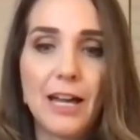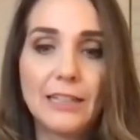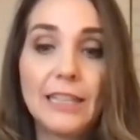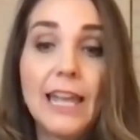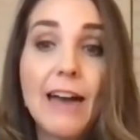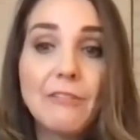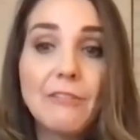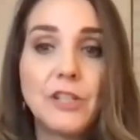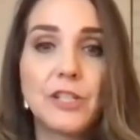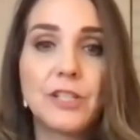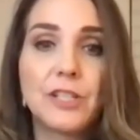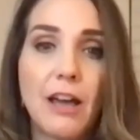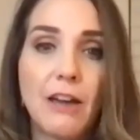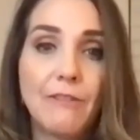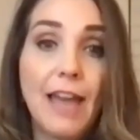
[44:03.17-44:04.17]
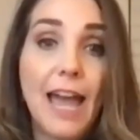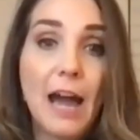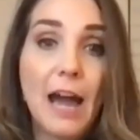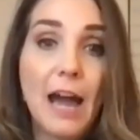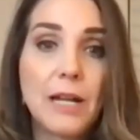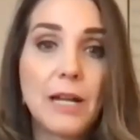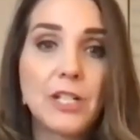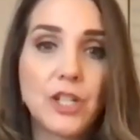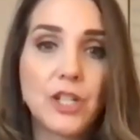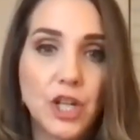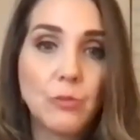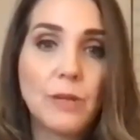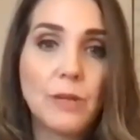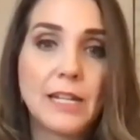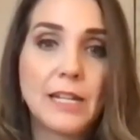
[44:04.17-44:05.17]
levels of how much
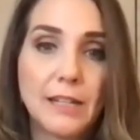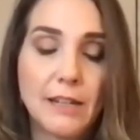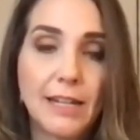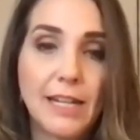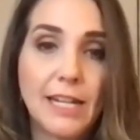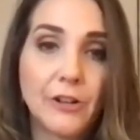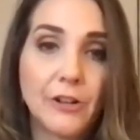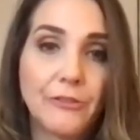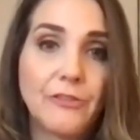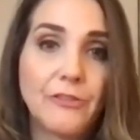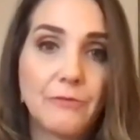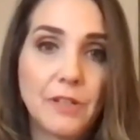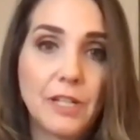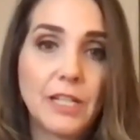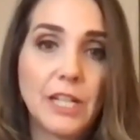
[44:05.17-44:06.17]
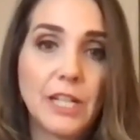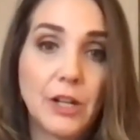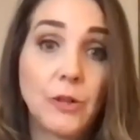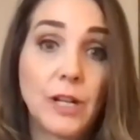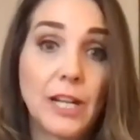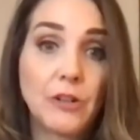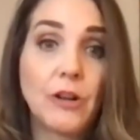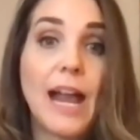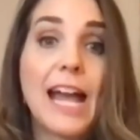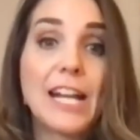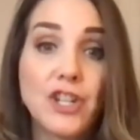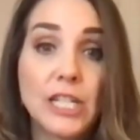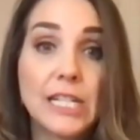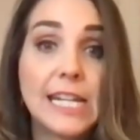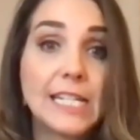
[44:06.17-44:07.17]
human
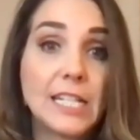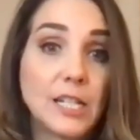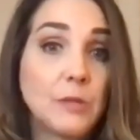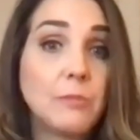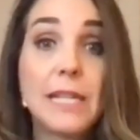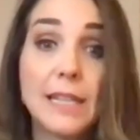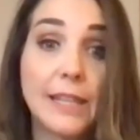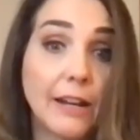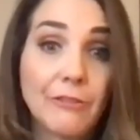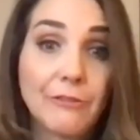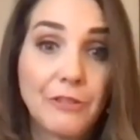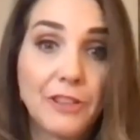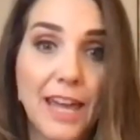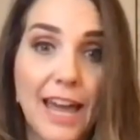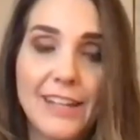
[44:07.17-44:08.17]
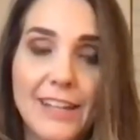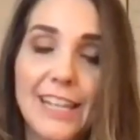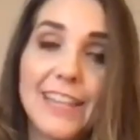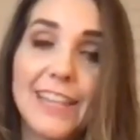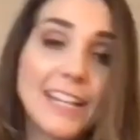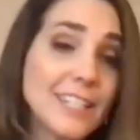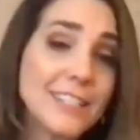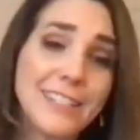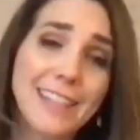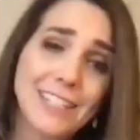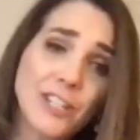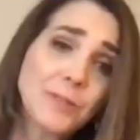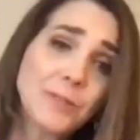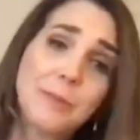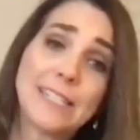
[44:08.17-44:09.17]
interaction needs to be there for that. And that
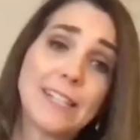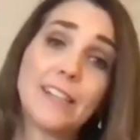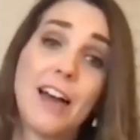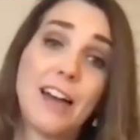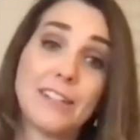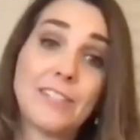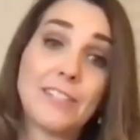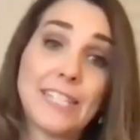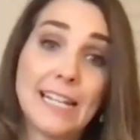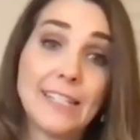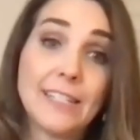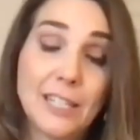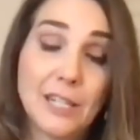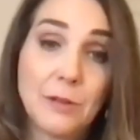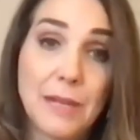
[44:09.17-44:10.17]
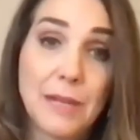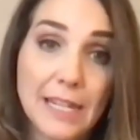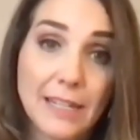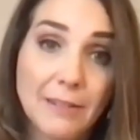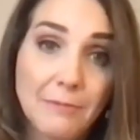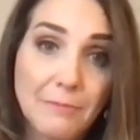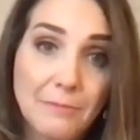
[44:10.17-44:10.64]
just makes a lot of sense to me.